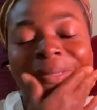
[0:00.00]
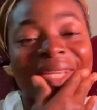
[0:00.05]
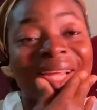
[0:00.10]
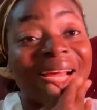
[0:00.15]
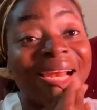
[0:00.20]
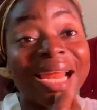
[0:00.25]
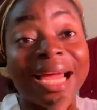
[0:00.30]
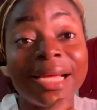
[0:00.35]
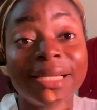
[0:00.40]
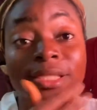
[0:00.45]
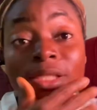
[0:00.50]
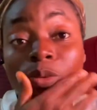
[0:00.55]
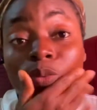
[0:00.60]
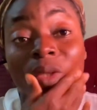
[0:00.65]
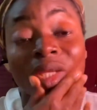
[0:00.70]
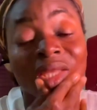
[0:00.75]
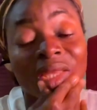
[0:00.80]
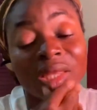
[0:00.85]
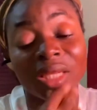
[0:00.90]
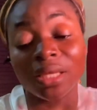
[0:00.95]
I like
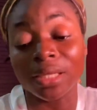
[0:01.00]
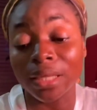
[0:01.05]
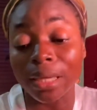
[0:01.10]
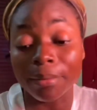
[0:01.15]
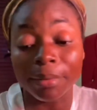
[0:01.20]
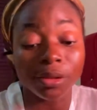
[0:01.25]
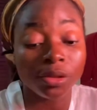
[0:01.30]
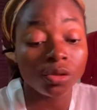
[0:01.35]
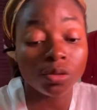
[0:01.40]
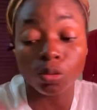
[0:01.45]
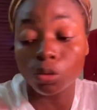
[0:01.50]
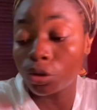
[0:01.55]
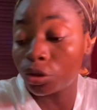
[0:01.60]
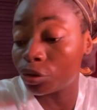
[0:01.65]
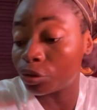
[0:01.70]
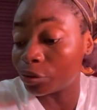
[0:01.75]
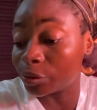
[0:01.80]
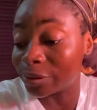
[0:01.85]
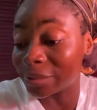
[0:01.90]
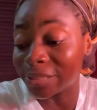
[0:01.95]
sweet thing. I'm a sweet
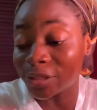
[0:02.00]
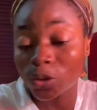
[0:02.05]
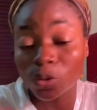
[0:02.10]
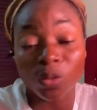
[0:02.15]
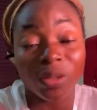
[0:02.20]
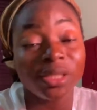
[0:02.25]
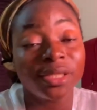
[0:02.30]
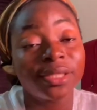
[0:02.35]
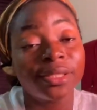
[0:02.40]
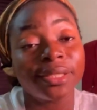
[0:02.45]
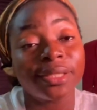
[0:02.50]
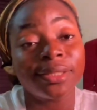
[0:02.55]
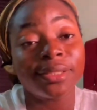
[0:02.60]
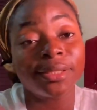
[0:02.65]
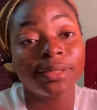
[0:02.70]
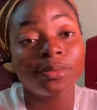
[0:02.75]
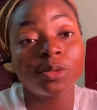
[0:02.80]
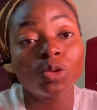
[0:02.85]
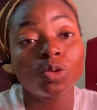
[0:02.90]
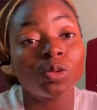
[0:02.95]

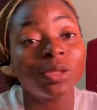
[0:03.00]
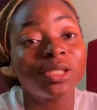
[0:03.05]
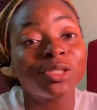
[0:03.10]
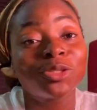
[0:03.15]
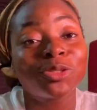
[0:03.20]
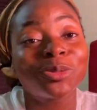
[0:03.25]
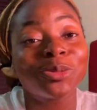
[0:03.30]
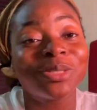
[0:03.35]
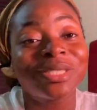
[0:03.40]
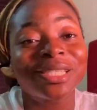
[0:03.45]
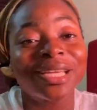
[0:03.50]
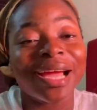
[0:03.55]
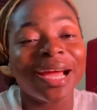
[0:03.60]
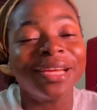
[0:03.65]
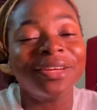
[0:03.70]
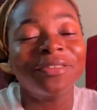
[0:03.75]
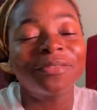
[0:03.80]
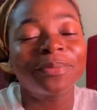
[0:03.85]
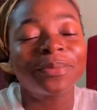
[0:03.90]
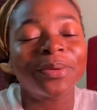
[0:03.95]
tooth
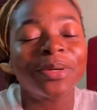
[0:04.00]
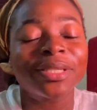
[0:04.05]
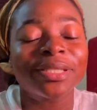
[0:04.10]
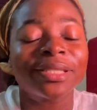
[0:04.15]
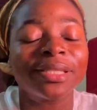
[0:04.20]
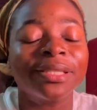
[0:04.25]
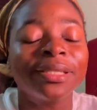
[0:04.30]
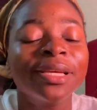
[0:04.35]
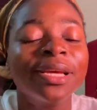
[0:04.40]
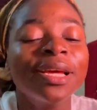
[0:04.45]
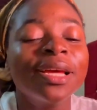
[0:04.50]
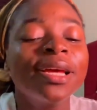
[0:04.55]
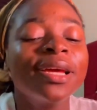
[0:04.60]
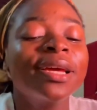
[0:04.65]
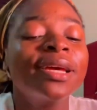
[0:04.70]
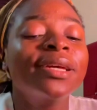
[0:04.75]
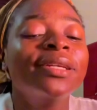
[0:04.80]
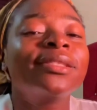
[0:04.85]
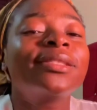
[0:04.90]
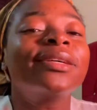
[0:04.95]
kind of person.
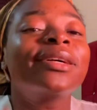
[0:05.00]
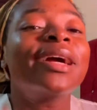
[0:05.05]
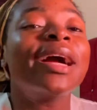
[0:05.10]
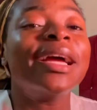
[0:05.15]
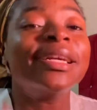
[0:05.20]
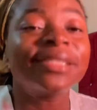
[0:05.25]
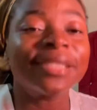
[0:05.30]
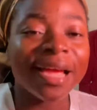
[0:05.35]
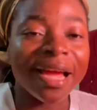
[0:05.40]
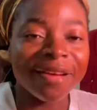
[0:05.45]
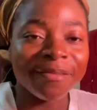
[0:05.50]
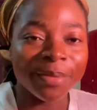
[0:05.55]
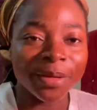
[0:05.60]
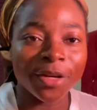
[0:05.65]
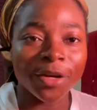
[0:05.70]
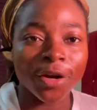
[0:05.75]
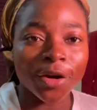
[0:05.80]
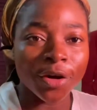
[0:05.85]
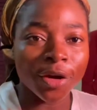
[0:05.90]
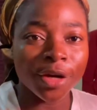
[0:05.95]
So guys, I have
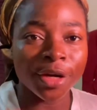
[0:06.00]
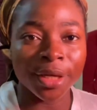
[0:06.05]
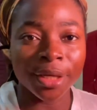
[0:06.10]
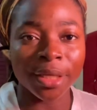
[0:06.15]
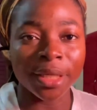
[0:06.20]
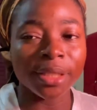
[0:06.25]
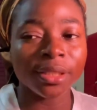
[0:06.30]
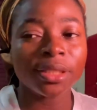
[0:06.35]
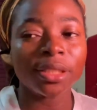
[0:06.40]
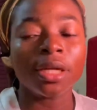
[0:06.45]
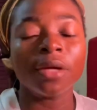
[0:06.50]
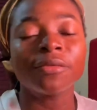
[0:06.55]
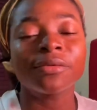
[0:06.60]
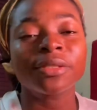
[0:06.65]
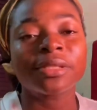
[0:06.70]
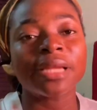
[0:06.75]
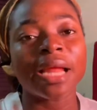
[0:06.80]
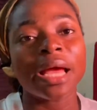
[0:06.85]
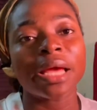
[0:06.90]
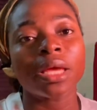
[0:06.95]
been learning, instead of
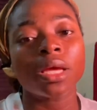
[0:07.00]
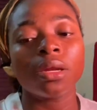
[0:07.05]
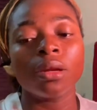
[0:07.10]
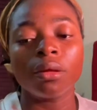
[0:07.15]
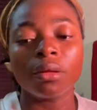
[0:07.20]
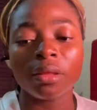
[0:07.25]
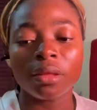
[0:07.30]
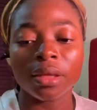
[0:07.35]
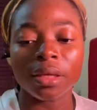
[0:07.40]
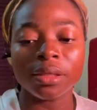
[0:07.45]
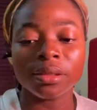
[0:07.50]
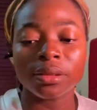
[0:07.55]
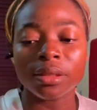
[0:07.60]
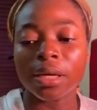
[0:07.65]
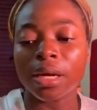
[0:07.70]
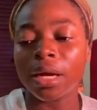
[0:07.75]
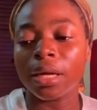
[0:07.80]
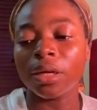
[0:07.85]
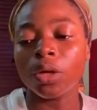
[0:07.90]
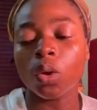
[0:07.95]
snacking on things that
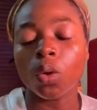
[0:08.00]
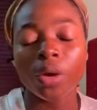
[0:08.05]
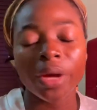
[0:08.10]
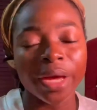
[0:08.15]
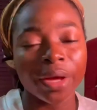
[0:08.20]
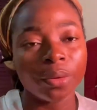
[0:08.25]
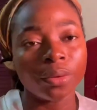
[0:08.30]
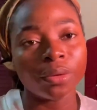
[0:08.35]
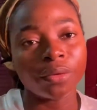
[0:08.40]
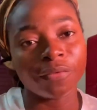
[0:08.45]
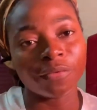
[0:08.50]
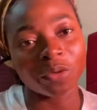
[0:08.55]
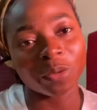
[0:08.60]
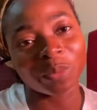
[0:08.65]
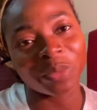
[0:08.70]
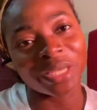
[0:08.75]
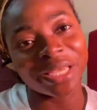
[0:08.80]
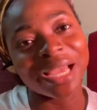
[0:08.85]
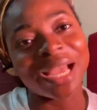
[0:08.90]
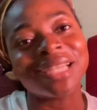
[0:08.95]
are not healthy for
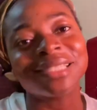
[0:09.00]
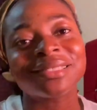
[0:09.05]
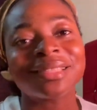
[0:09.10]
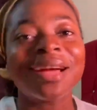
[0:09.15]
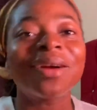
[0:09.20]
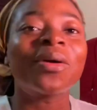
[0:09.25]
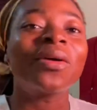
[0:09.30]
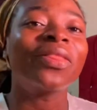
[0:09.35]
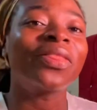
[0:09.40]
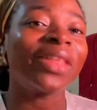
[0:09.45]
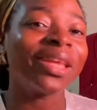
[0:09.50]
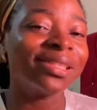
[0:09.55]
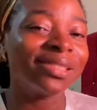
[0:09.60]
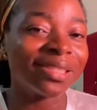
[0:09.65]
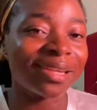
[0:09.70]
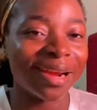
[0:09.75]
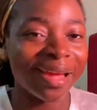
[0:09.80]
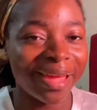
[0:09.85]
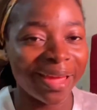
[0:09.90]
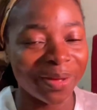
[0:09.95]
me, I snack on things
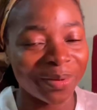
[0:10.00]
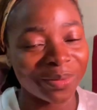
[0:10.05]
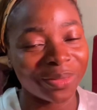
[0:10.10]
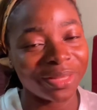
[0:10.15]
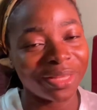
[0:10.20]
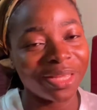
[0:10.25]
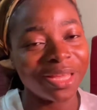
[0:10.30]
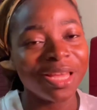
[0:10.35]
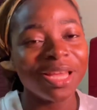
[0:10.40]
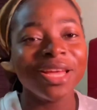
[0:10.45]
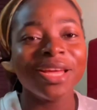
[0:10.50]
that are healthy.